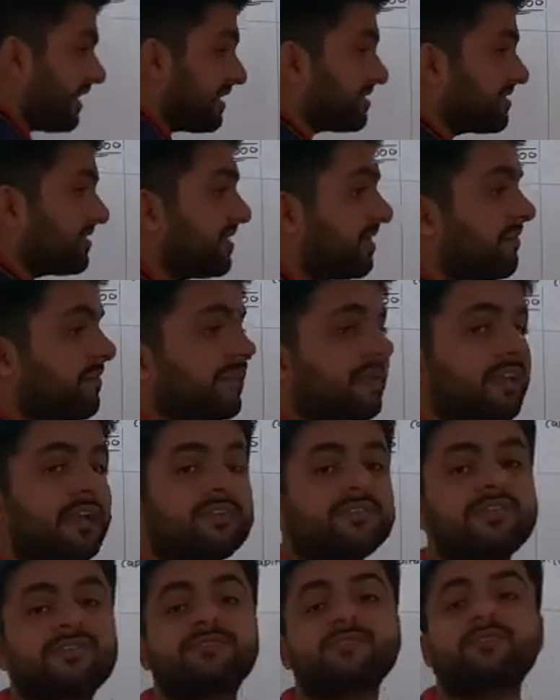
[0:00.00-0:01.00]
cash and our
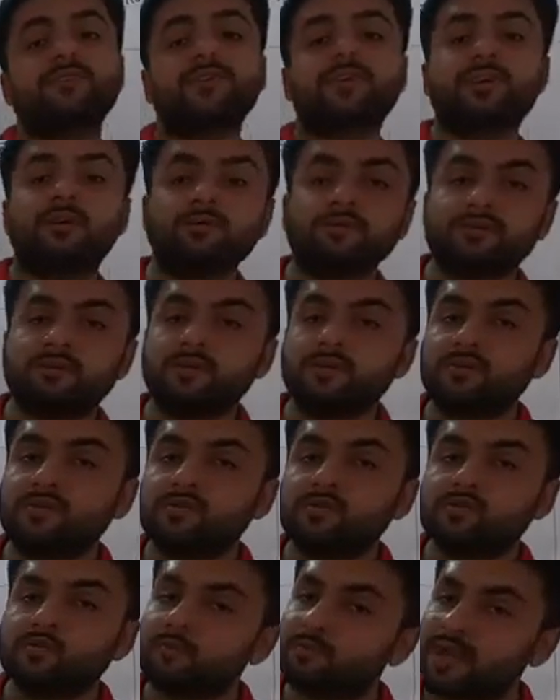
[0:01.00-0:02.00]
cash is going out.
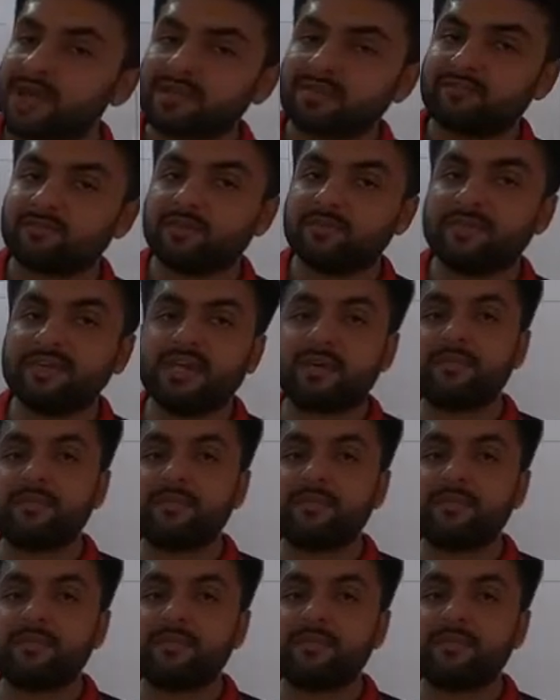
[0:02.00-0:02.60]
So bank will be